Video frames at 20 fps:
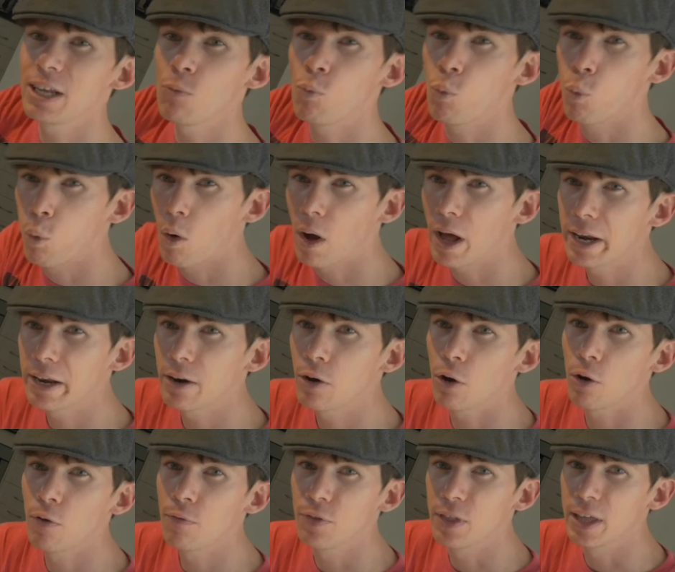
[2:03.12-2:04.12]
one
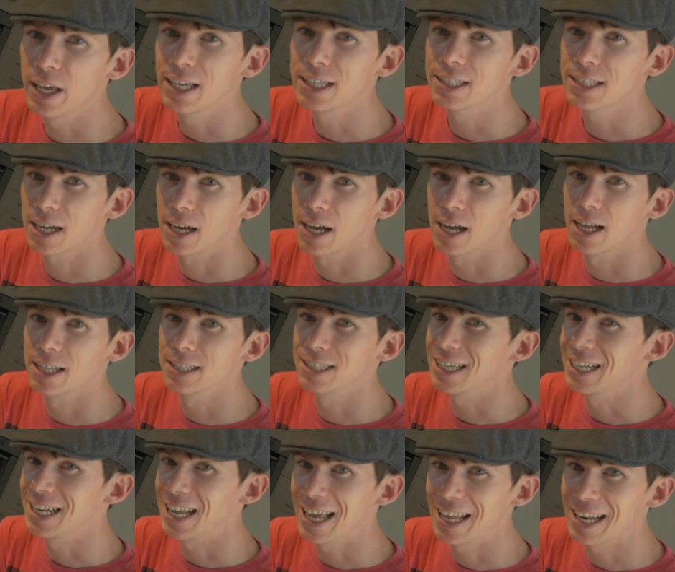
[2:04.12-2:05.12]
of these cards
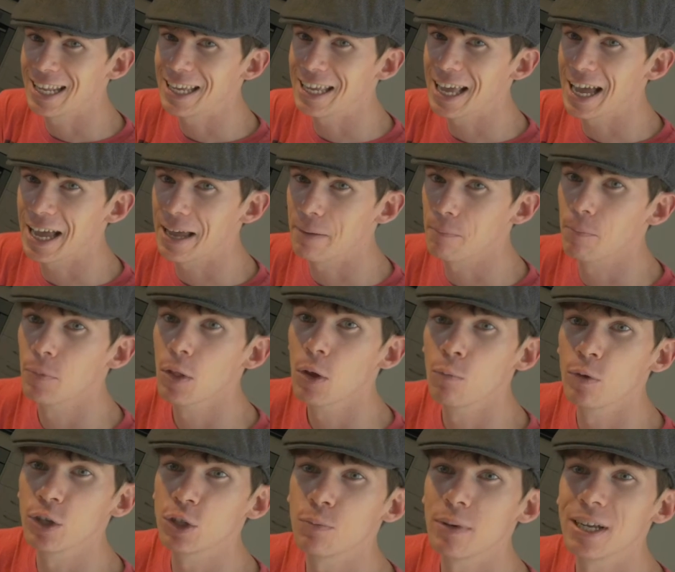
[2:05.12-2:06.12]
in any game,
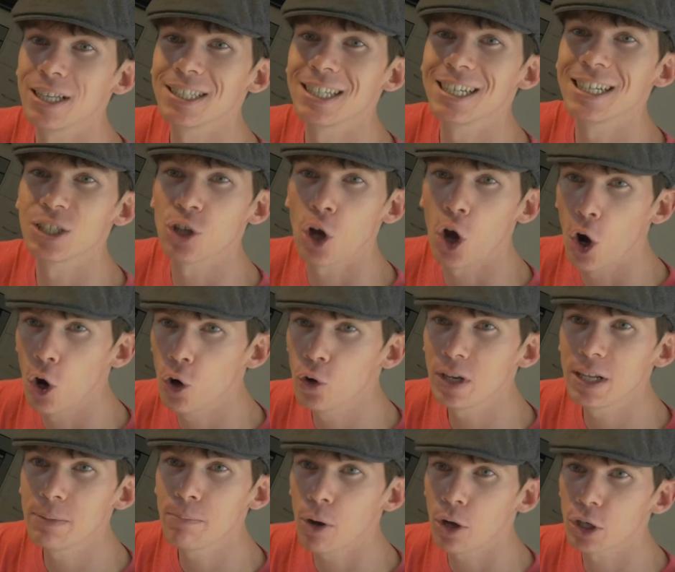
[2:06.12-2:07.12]
which means it is
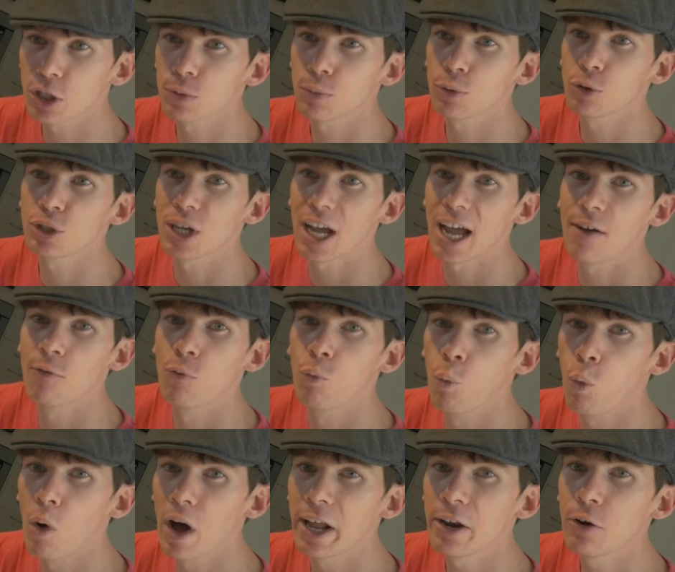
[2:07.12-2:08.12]
only possible to
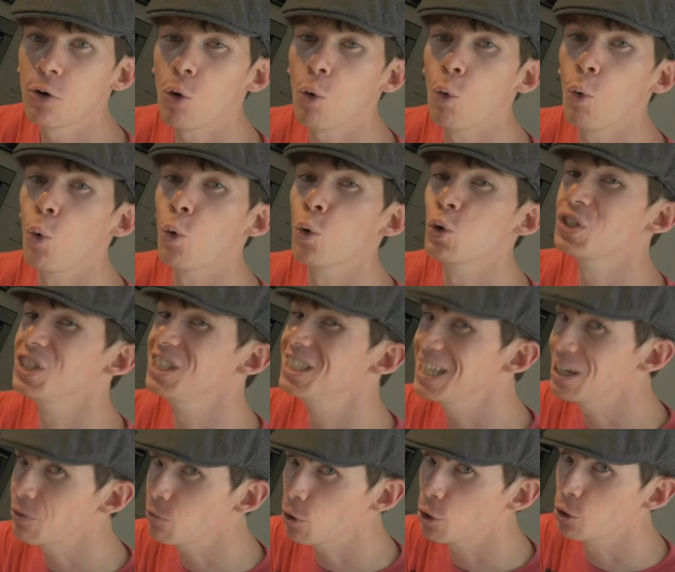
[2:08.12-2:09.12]
have 1 or
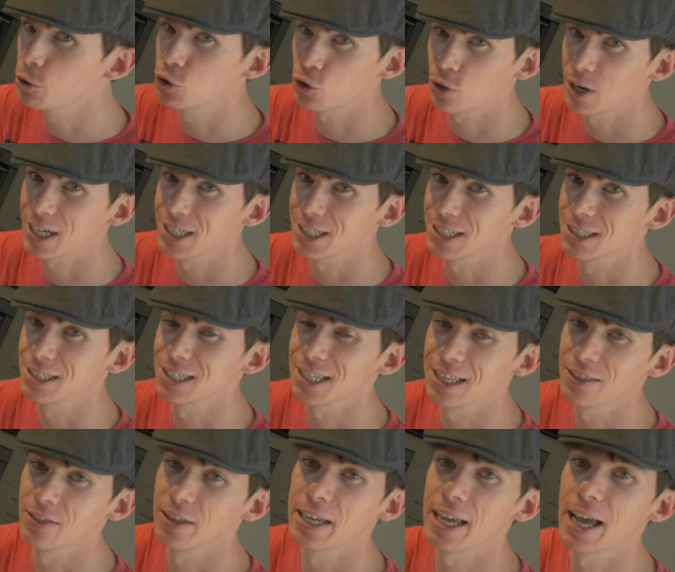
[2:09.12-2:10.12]
0 traitors
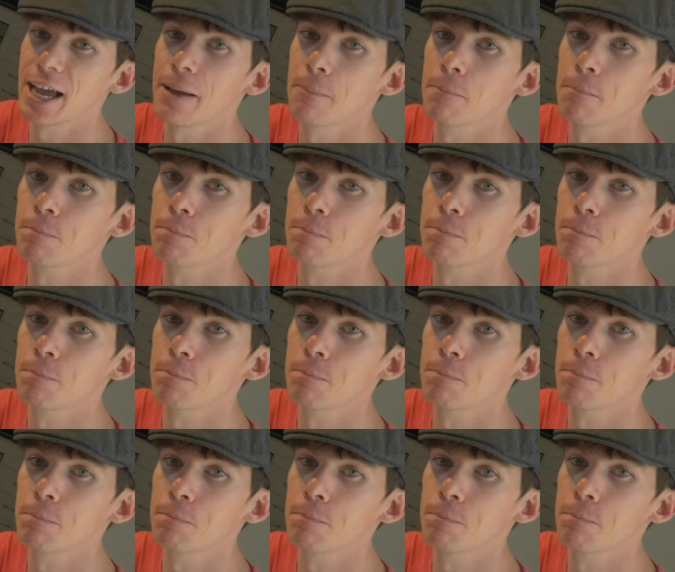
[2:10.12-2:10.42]
in the game.